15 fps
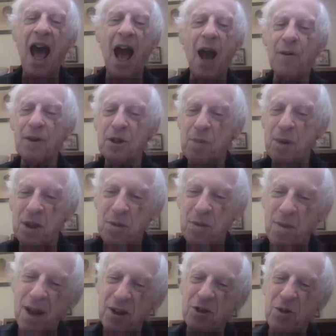I want to speak
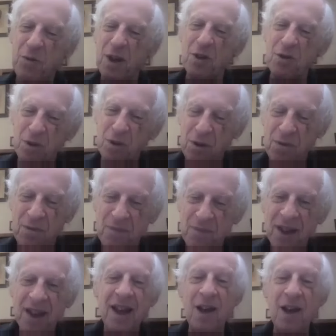Spanish the way you do.
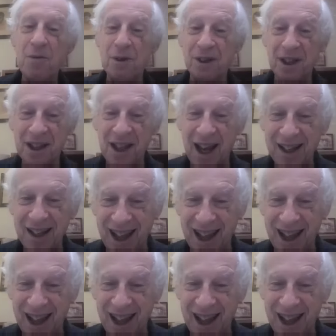He really liked